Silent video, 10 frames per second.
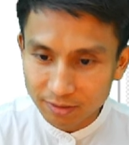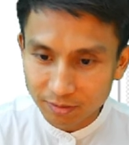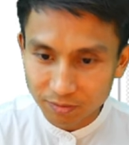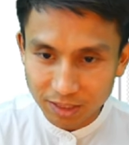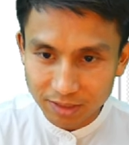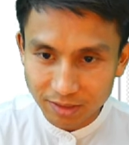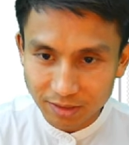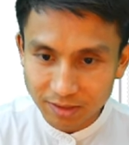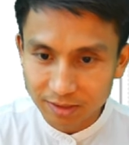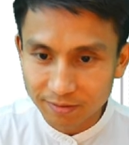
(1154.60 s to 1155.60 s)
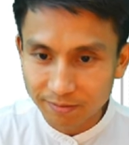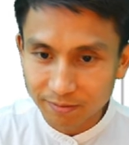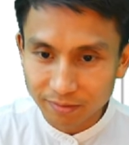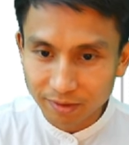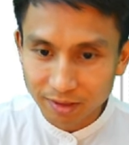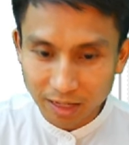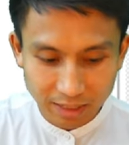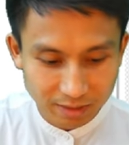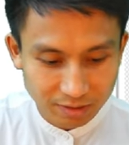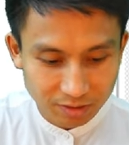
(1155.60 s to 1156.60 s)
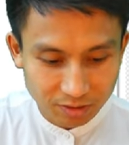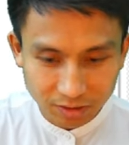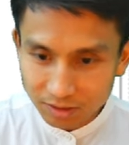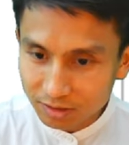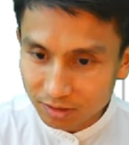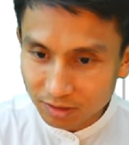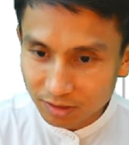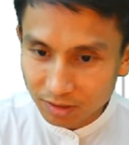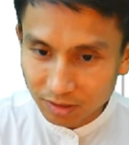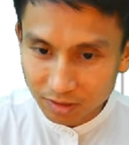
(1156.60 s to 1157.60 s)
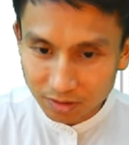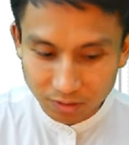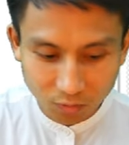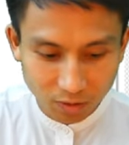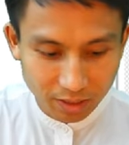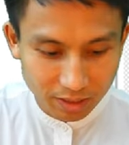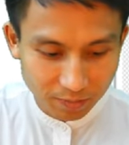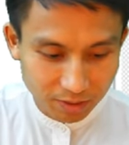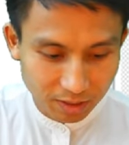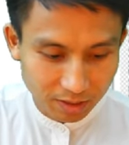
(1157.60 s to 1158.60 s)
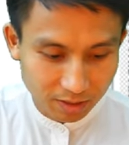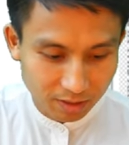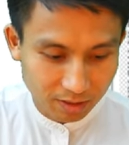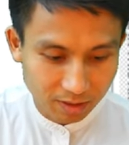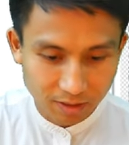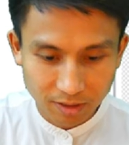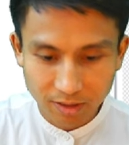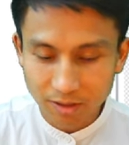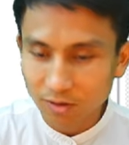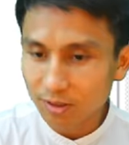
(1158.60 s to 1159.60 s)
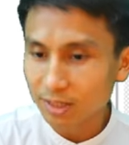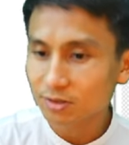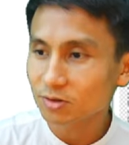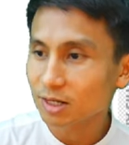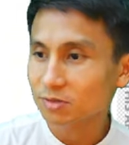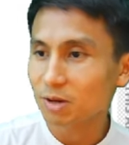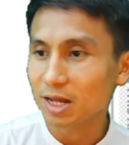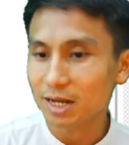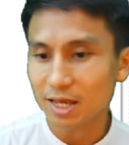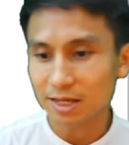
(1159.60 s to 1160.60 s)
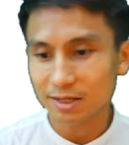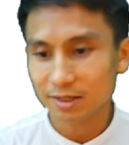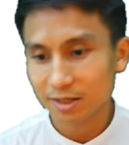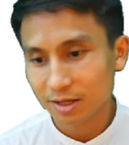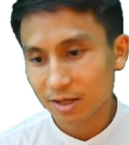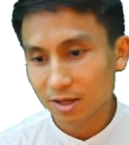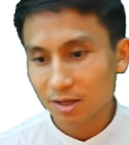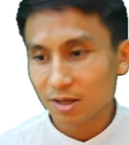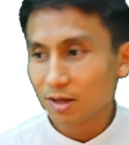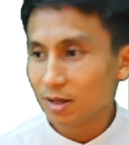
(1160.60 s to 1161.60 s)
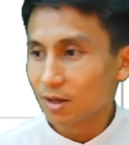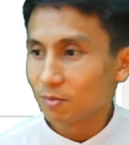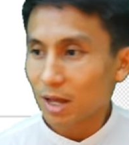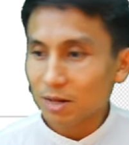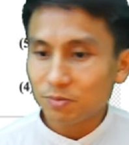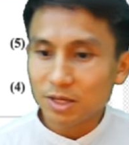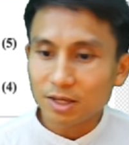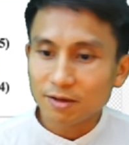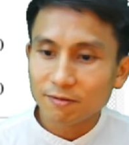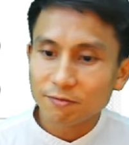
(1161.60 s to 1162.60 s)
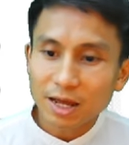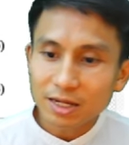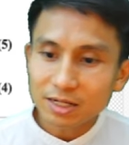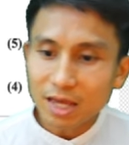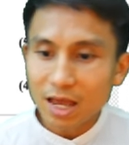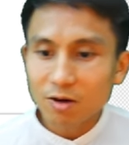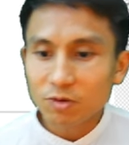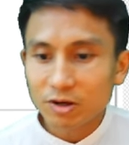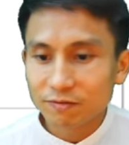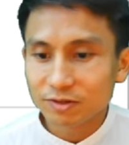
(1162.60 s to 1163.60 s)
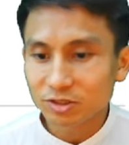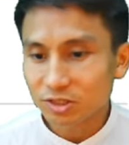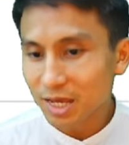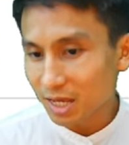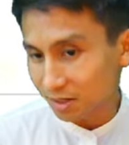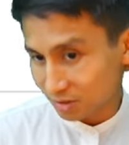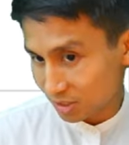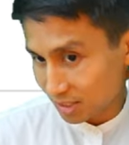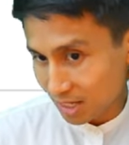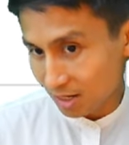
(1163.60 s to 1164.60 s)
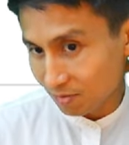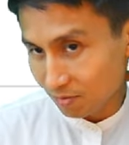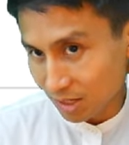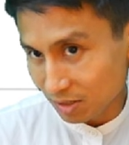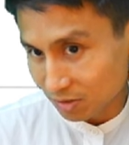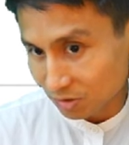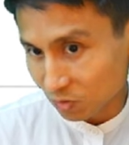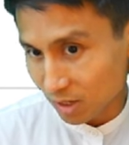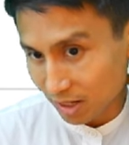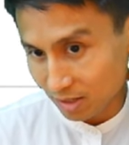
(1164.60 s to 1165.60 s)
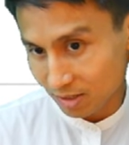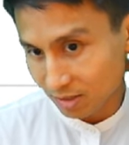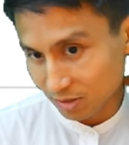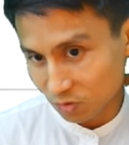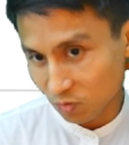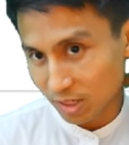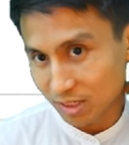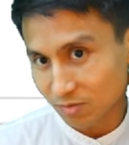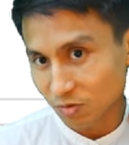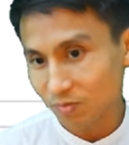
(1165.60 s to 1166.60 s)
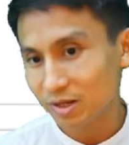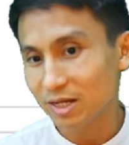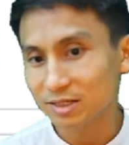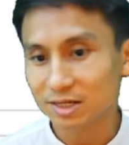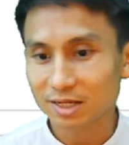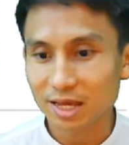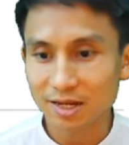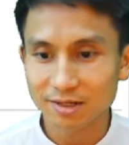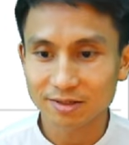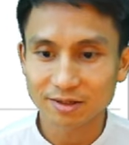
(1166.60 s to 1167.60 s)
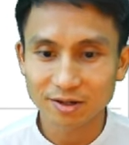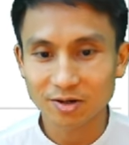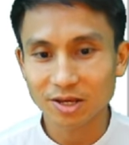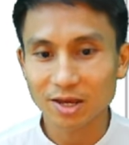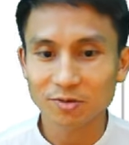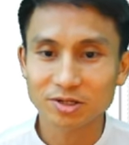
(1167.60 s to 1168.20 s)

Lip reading: meters, and this is just 1 dp. Okay, so that's part A. Part B, find the area of the stage in meters squared to 1 decimal place again. Okay,